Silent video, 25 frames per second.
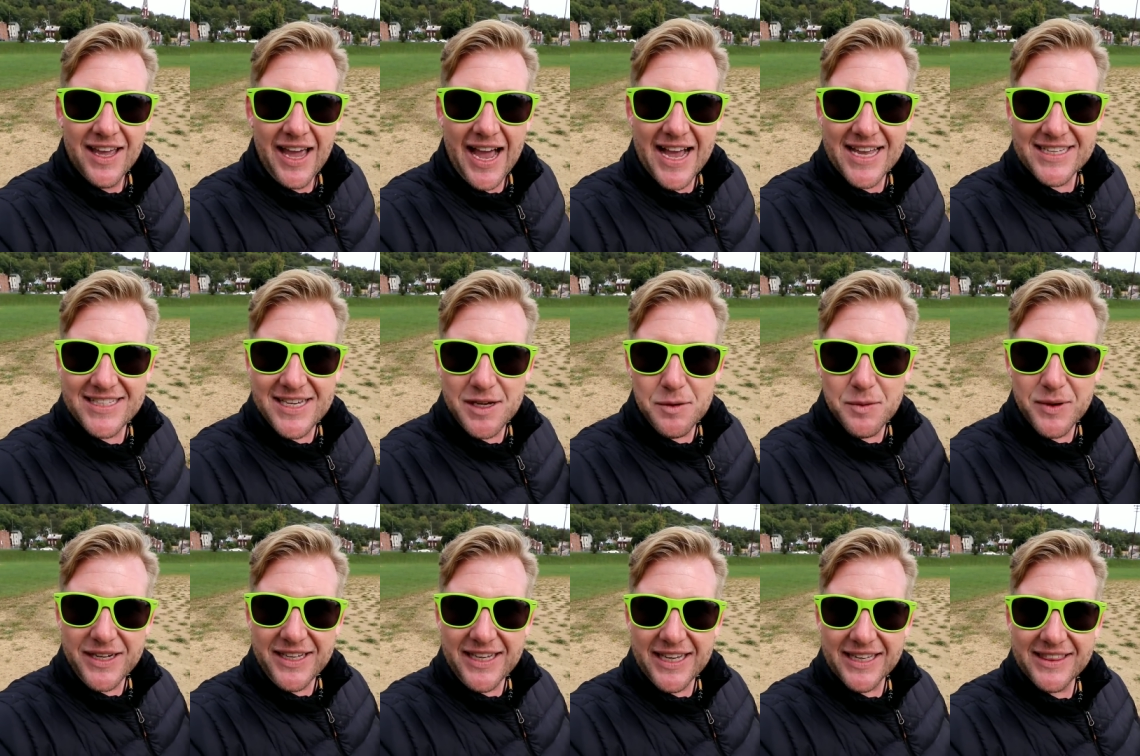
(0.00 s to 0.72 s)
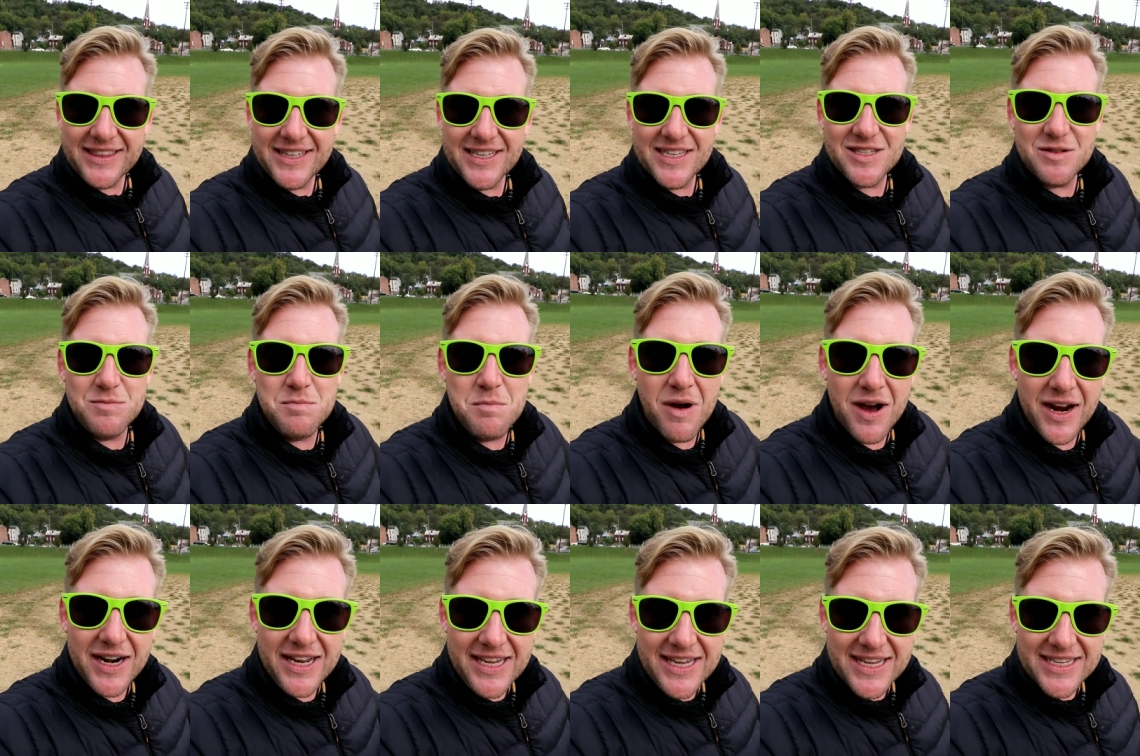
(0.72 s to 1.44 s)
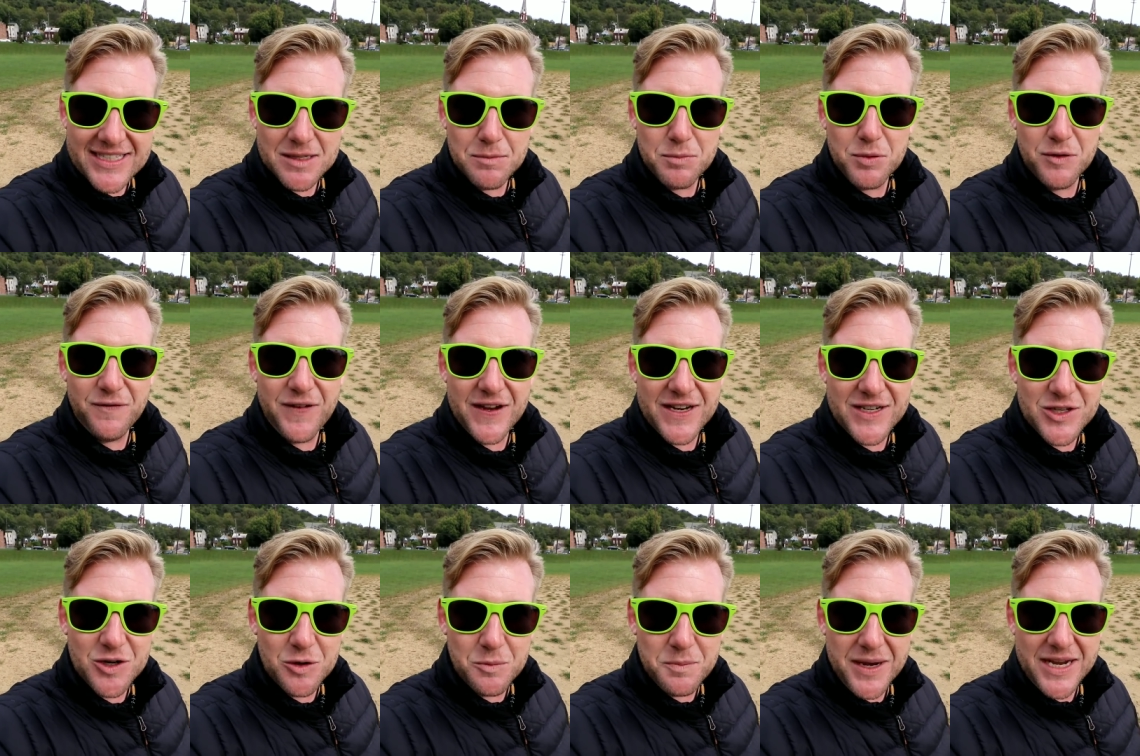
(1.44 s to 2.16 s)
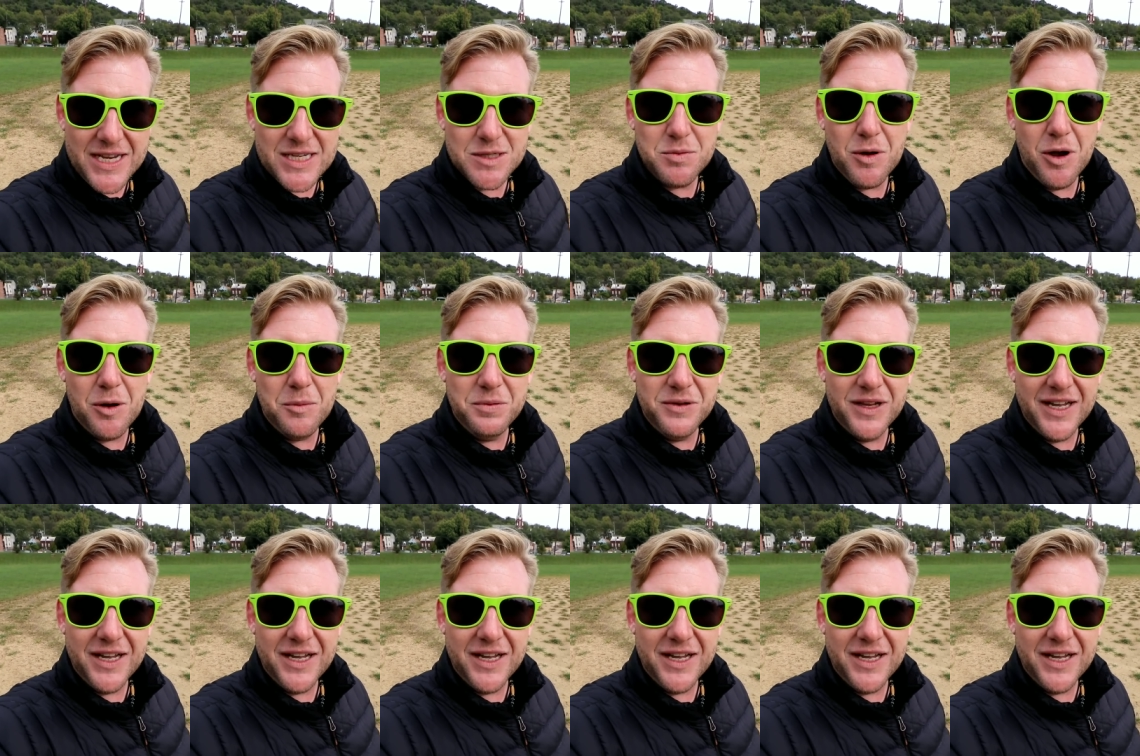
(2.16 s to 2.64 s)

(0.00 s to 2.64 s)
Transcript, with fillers: as he would get this money as a professional baseball